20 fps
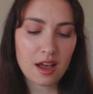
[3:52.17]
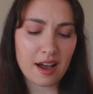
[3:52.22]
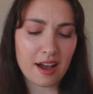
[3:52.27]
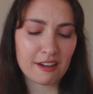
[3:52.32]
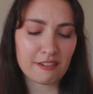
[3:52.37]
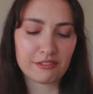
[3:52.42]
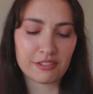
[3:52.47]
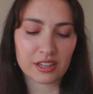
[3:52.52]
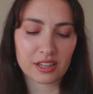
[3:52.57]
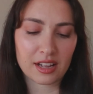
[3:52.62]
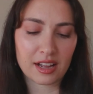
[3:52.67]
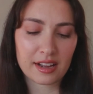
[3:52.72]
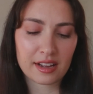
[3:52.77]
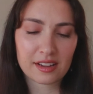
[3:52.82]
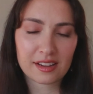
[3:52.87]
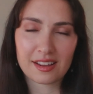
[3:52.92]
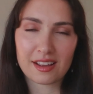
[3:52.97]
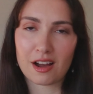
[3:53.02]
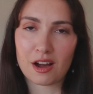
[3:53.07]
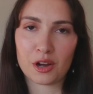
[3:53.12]
I feel
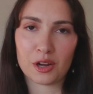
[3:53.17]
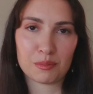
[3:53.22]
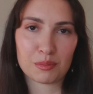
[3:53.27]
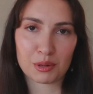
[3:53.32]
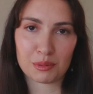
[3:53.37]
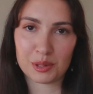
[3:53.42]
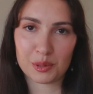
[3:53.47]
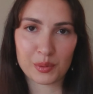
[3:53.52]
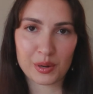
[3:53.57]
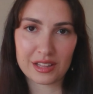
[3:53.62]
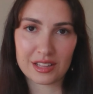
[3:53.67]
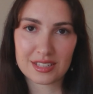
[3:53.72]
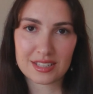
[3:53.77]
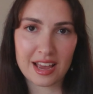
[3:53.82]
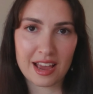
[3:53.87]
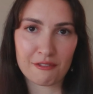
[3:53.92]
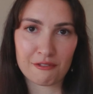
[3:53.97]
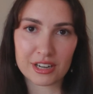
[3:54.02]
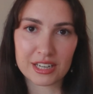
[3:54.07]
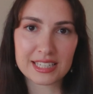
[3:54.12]
like I'd probably wear this
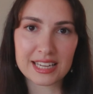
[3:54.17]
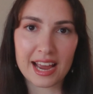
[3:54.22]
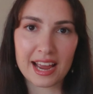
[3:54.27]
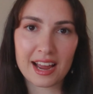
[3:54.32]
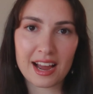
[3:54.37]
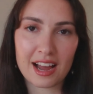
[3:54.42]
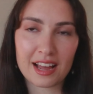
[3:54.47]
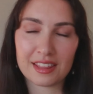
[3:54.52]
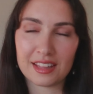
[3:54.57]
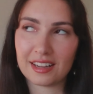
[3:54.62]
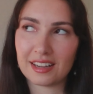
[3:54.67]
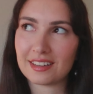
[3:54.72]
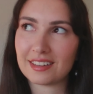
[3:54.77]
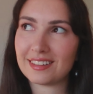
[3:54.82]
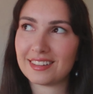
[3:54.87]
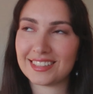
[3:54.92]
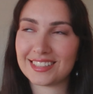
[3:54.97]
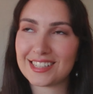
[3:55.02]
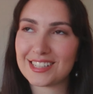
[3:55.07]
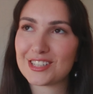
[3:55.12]
every day. I think
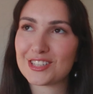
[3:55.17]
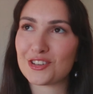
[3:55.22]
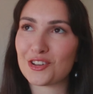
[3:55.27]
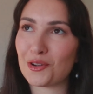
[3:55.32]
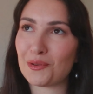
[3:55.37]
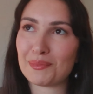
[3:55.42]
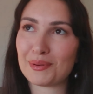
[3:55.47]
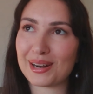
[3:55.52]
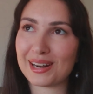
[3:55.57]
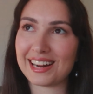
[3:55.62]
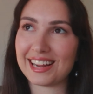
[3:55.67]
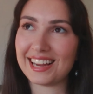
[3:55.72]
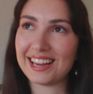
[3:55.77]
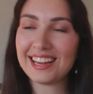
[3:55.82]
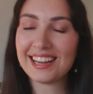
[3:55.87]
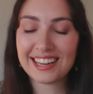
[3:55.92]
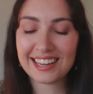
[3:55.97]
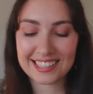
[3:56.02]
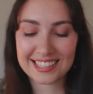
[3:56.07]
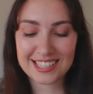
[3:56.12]
this is so
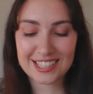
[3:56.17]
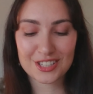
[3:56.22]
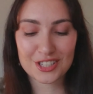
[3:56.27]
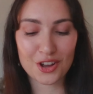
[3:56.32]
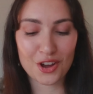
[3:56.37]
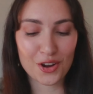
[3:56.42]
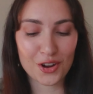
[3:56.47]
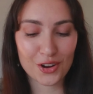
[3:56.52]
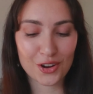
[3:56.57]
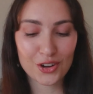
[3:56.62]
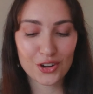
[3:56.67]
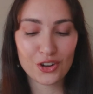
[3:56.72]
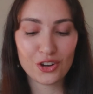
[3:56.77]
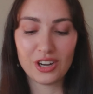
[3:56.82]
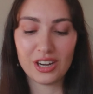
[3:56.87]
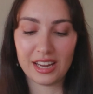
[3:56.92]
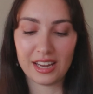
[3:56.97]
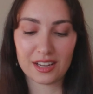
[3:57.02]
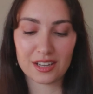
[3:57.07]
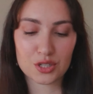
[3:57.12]
pretty. It's so
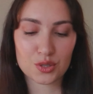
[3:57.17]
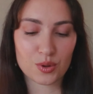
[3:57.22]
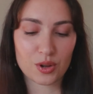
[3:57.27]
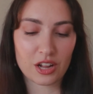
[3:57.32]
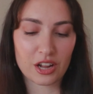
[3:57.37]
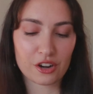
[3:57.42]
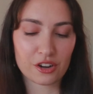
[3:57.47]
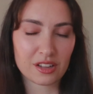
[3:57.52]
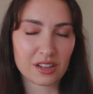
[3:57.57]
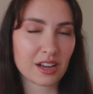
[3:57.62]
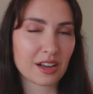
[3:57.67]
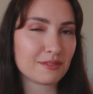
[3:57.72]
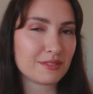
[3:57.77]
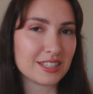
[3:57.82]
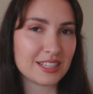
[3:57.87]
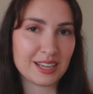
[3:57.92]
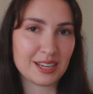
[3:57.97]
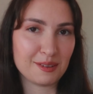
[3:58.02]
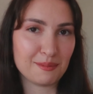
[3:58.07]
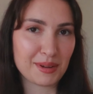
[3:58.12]
unique as well, and I think I've
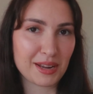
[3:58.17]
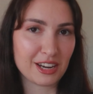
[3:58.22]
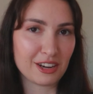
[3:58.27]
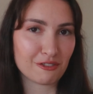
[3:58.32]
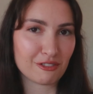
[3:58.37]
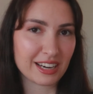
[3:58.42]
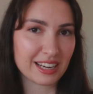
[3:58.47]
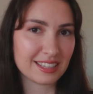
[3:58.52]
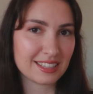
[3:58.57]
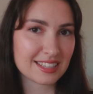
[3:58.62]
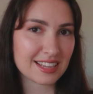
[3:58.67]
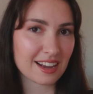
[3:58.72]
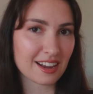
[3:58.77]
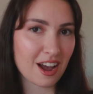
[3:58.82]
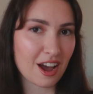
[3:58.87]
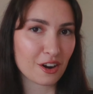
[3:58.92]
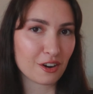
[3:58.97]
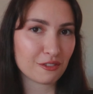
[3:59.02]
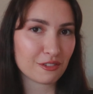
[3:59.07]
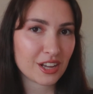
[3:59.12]
seen many rings that
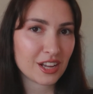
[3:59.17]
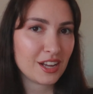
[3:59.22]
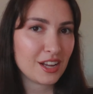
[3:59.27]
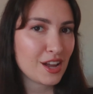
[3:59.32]
kind of